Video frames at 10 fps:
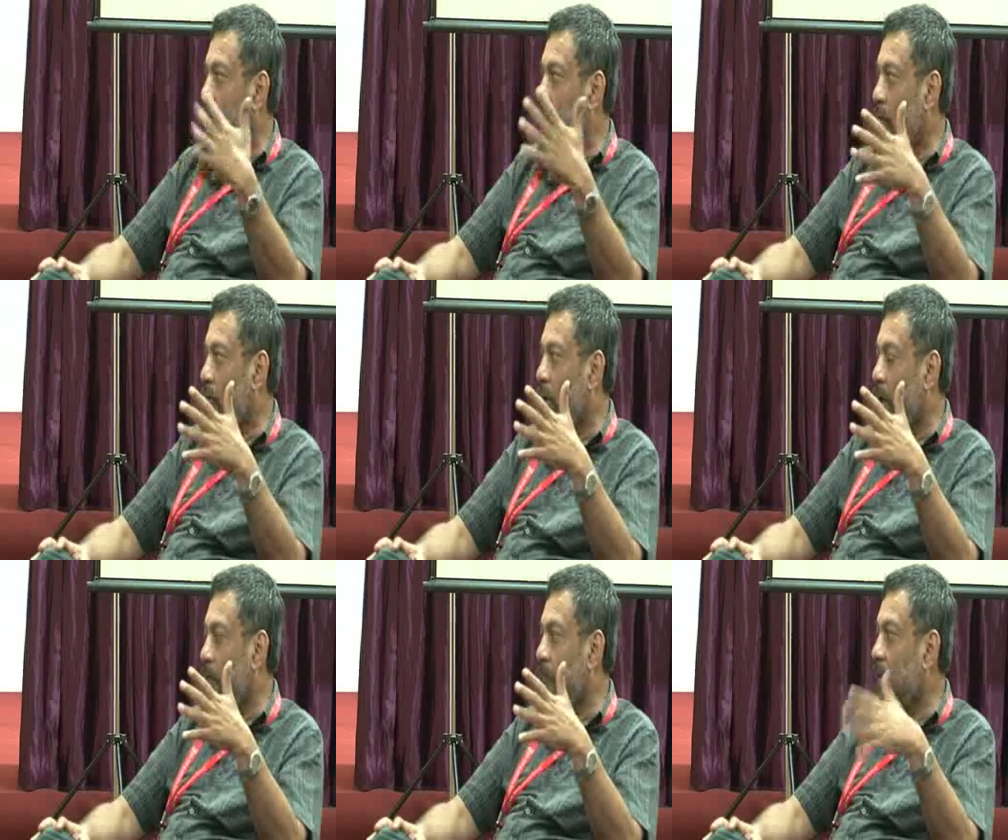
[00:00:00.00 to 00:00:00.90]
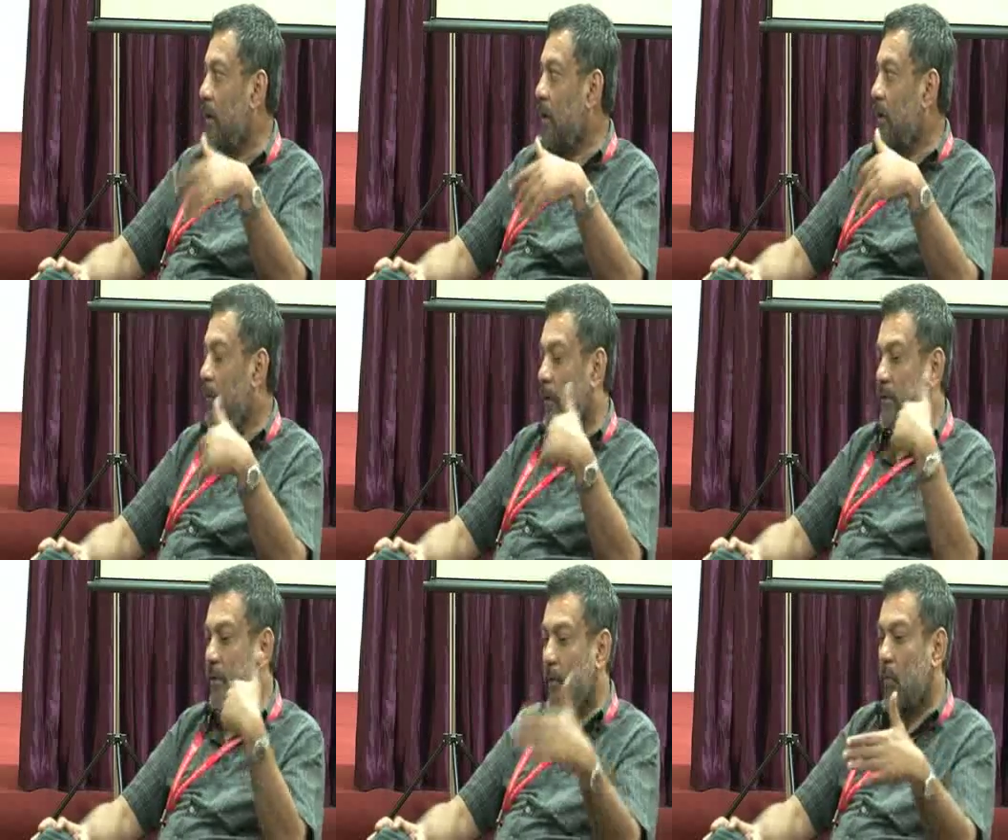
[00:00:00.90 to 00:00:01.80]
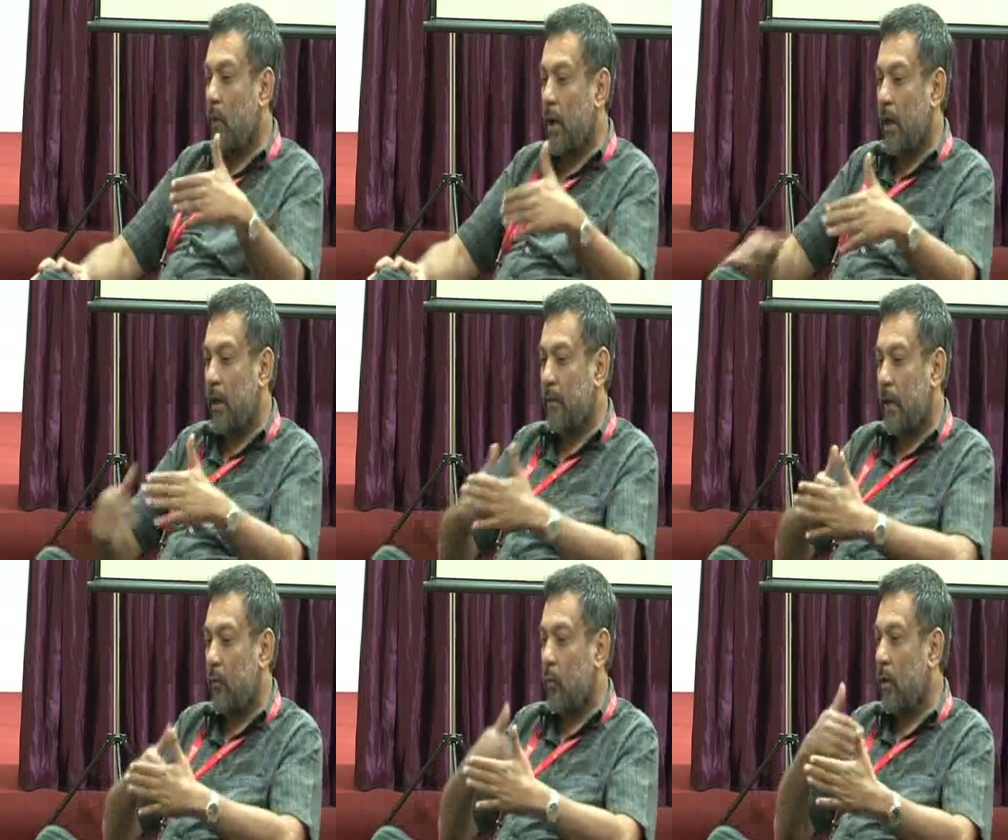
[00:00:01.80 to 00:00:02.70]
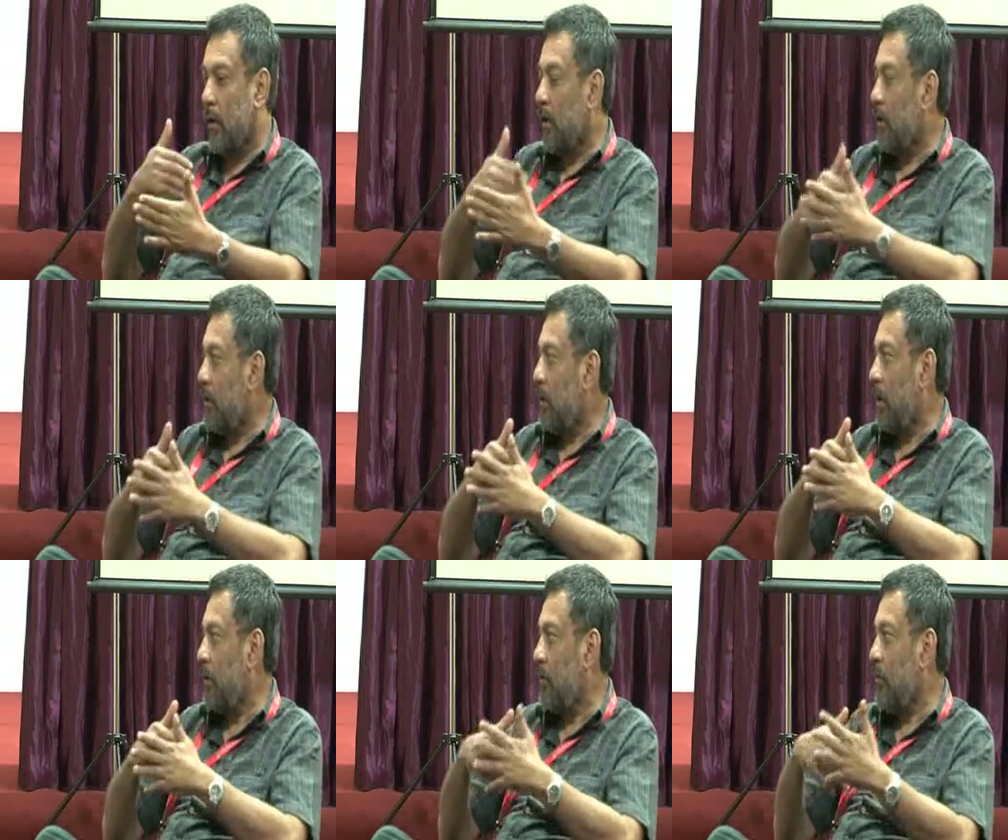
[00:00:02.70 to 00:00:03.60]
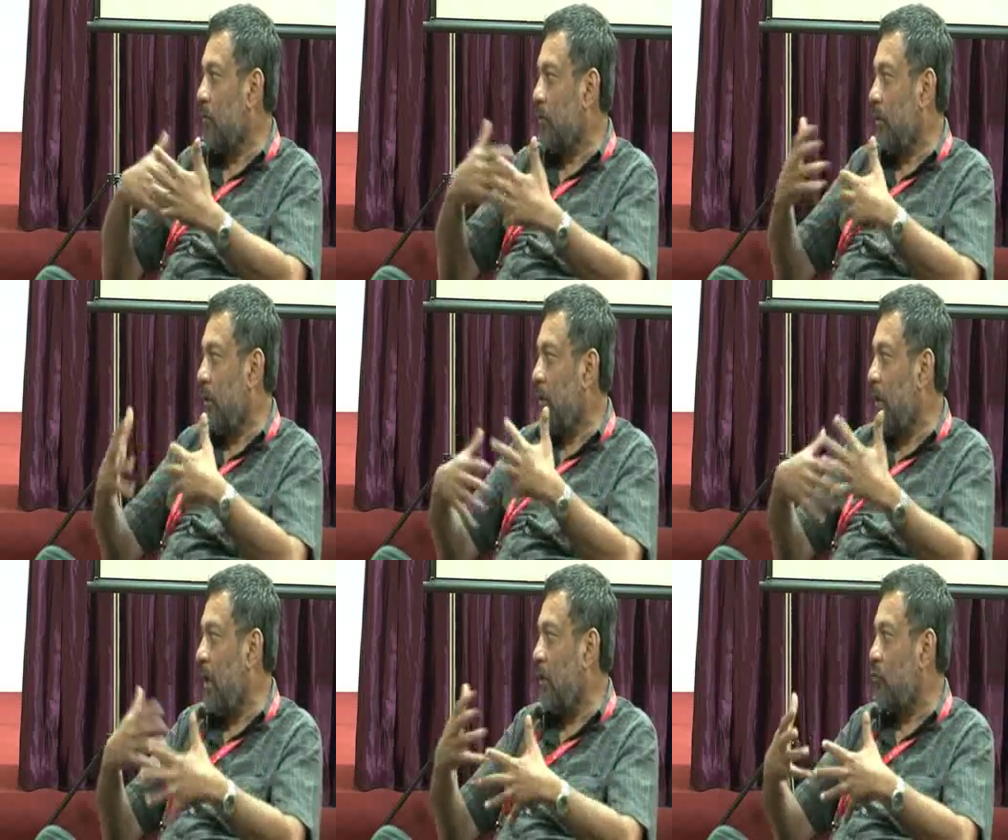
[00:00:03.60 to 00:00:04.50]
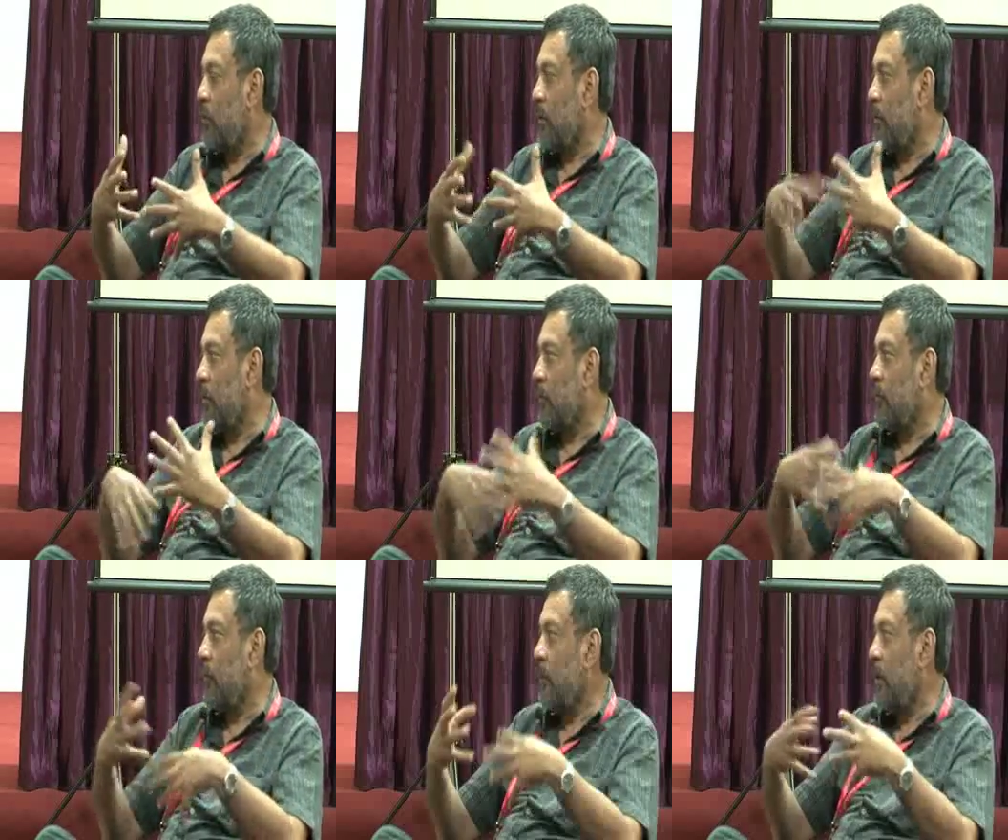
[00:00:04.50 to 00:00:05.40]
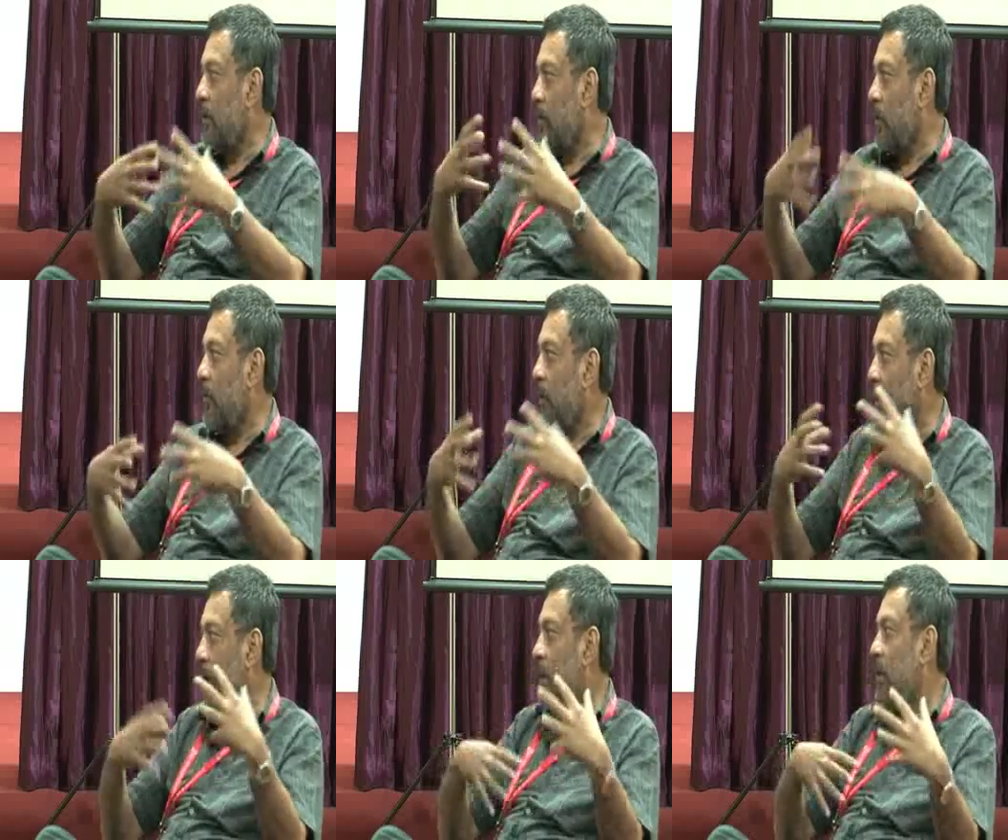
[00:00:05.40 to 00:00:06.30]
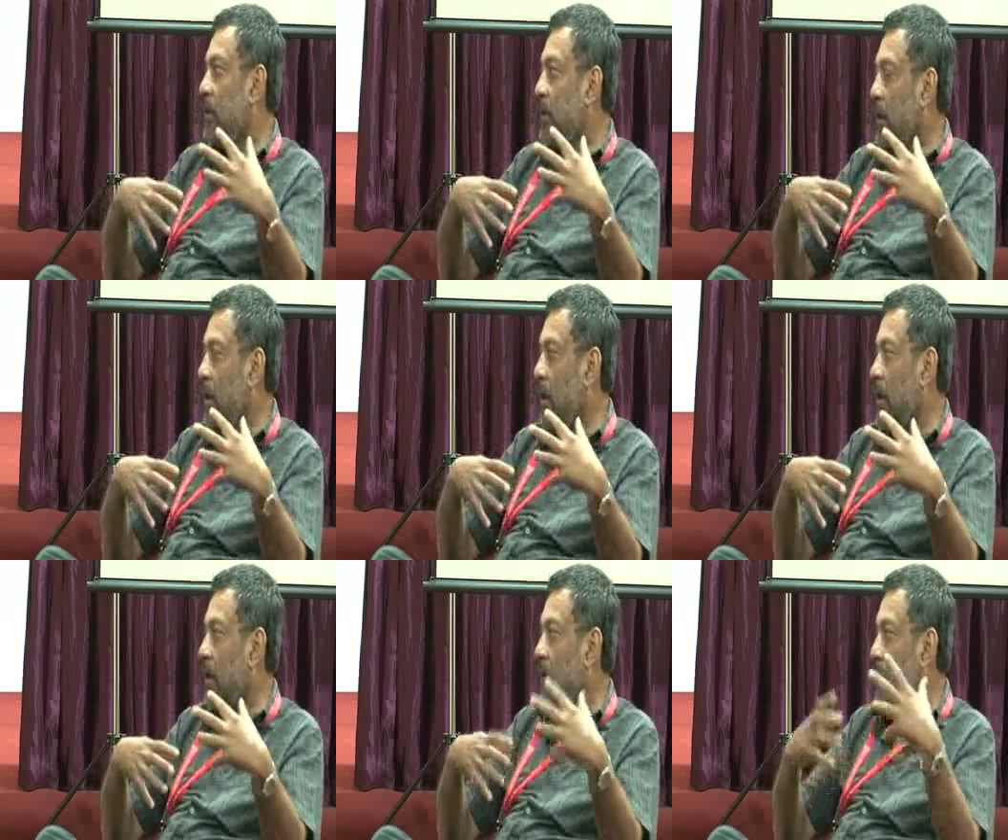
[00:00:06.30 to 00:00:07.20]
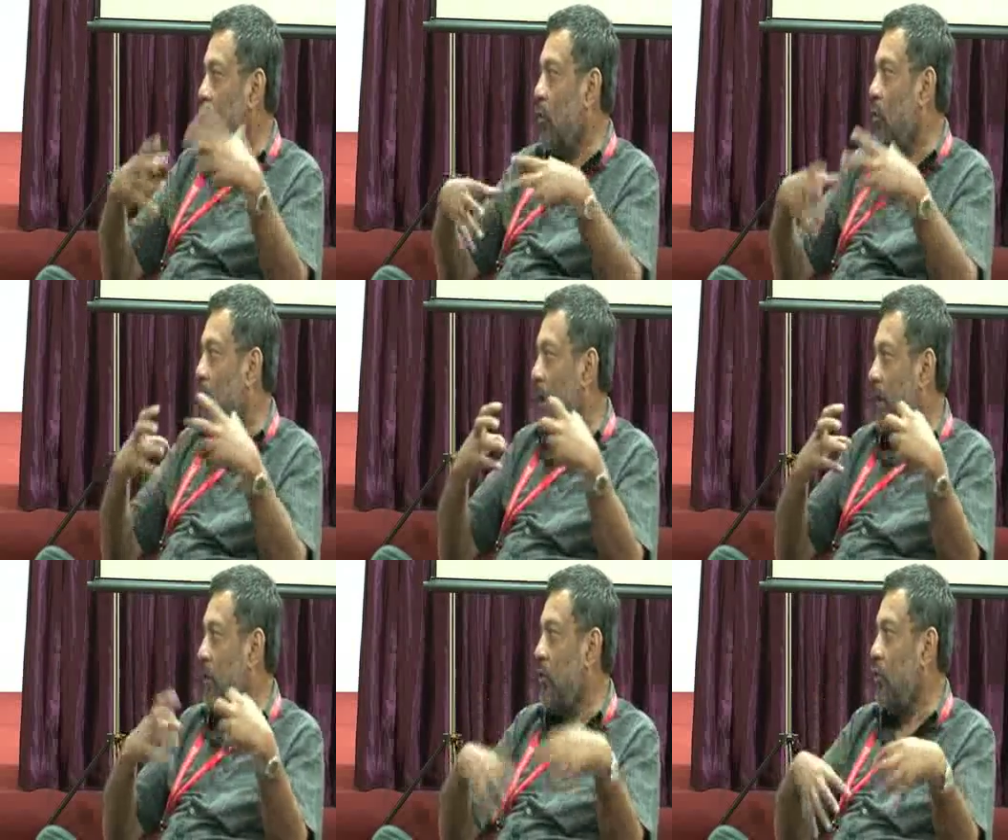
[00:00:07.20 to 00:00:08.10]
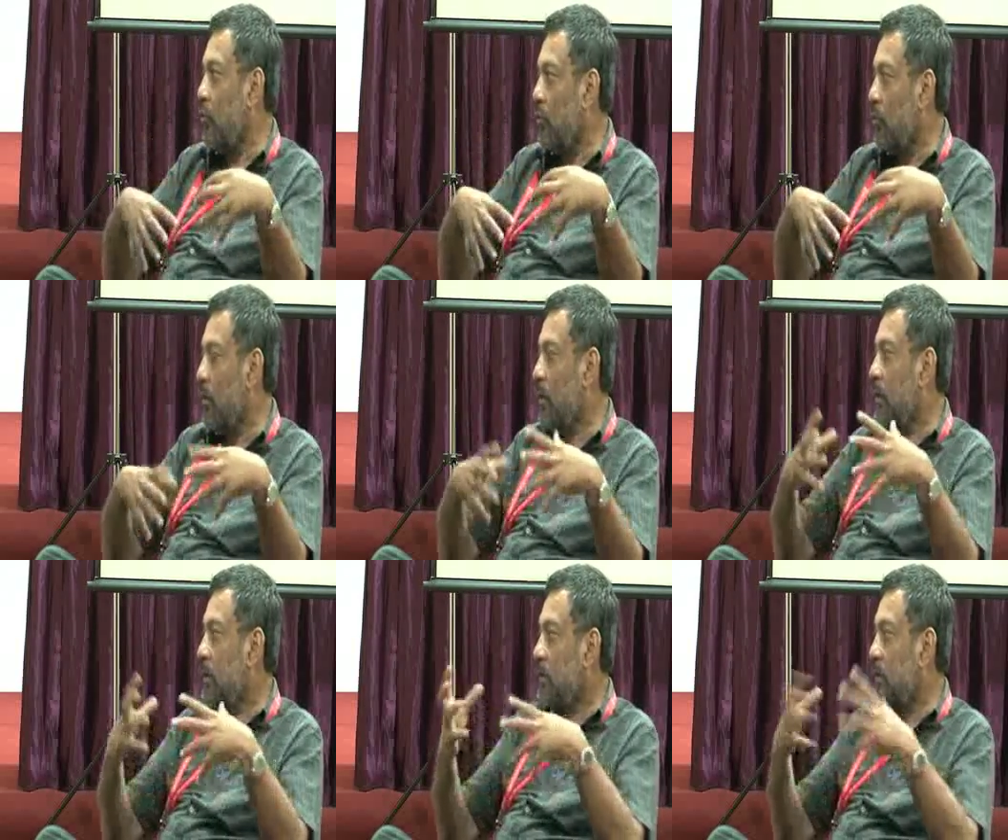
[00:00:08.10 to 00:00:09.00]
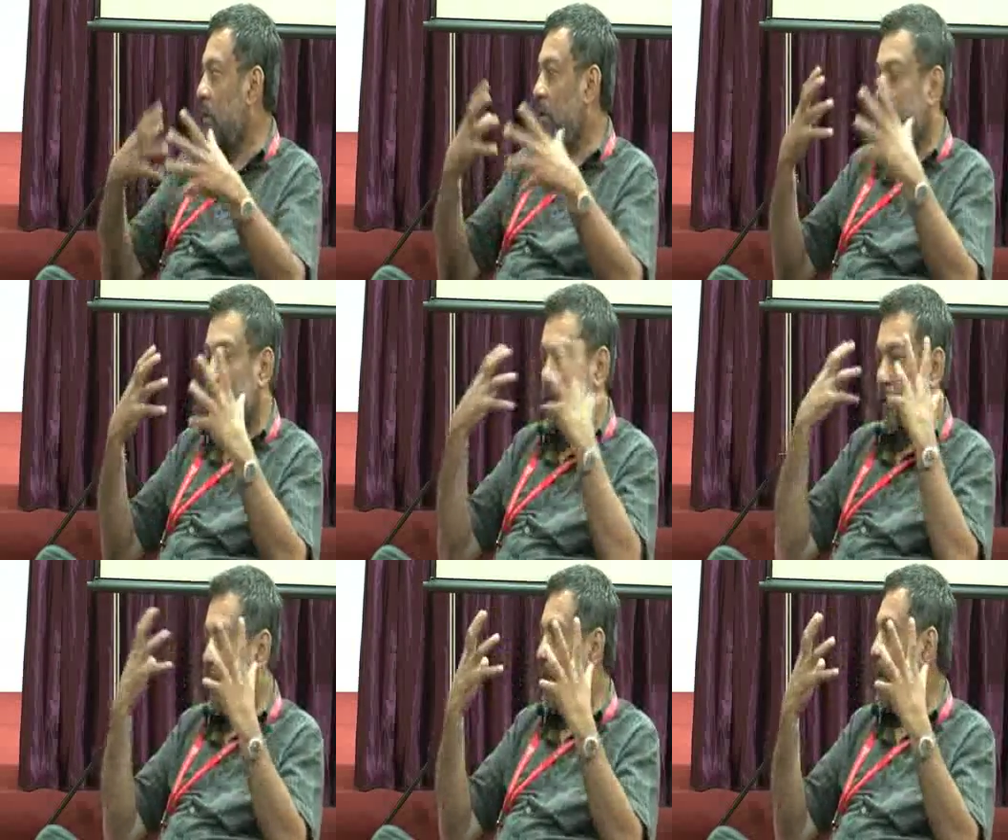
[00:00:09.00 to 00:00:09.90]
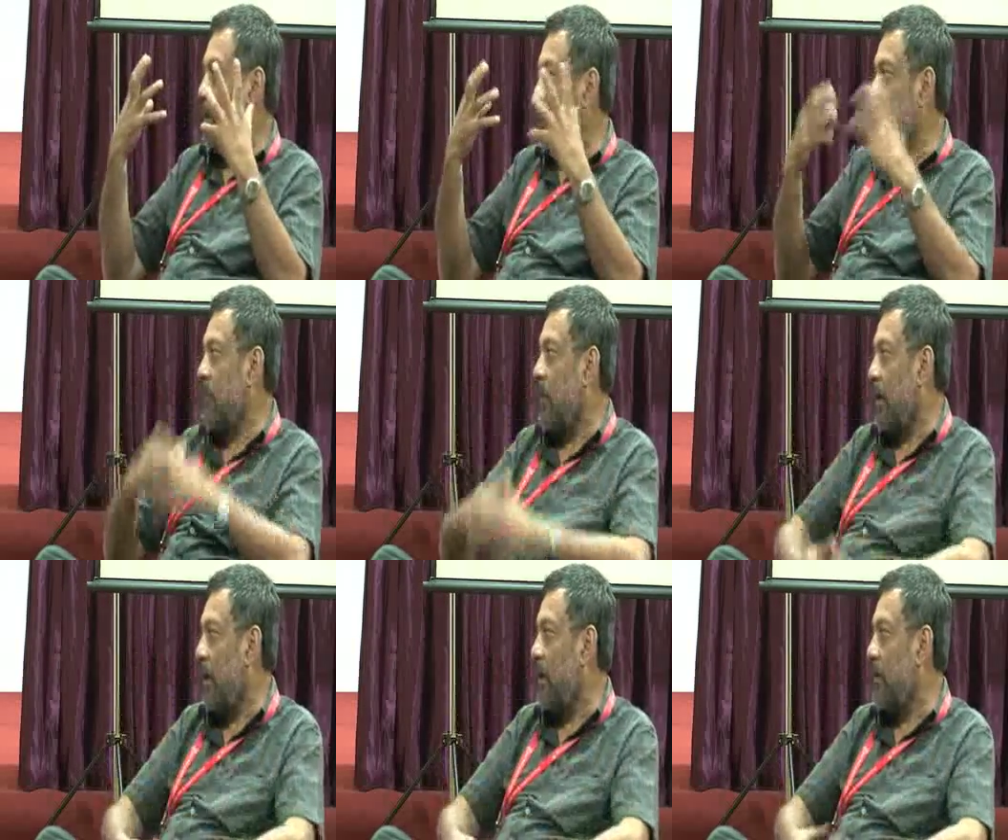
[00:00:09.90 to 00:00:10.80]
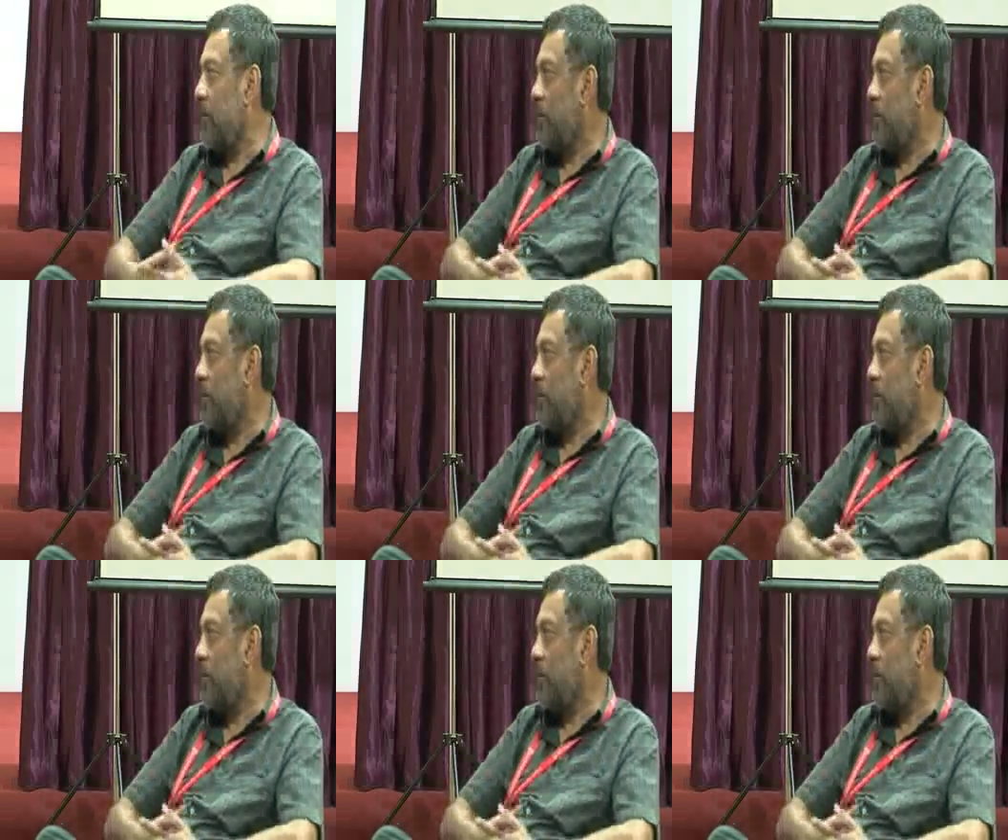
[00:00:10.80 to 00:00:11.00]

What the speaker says: to photograph, but somewhere that world I don't engage with, because for me the Bombay that I know and knew still is something else in my head.